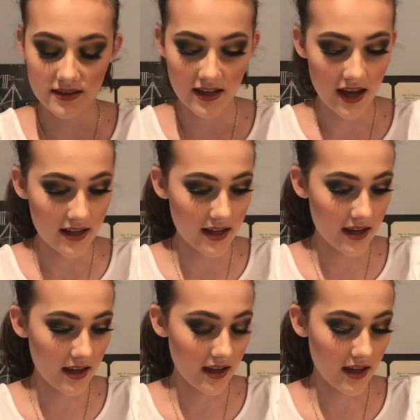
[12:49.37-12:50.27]
that
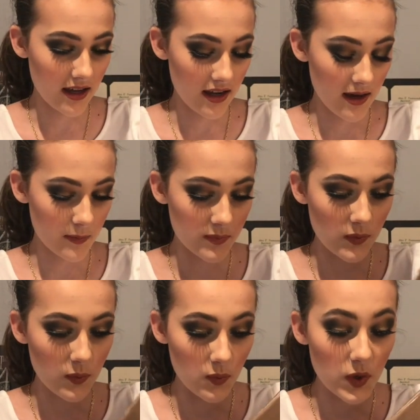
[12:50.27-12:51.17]
item
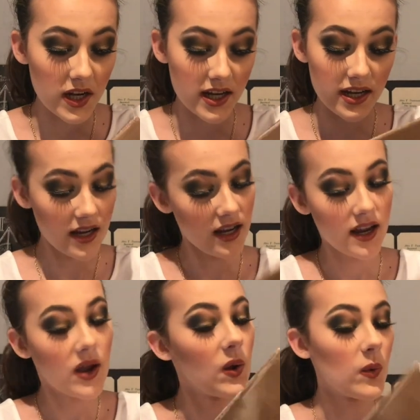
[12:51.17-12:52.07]
really,
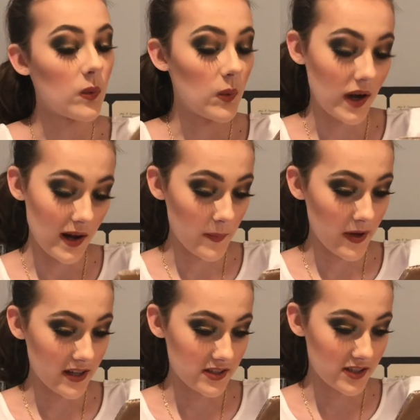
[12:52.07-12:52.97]
really
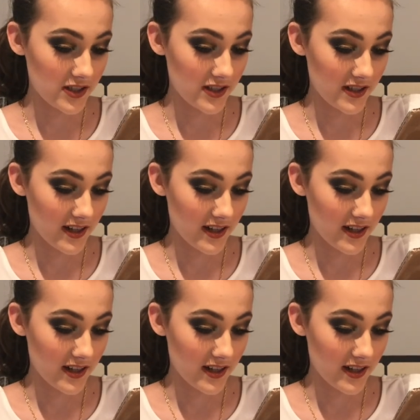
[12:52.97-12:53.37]
much.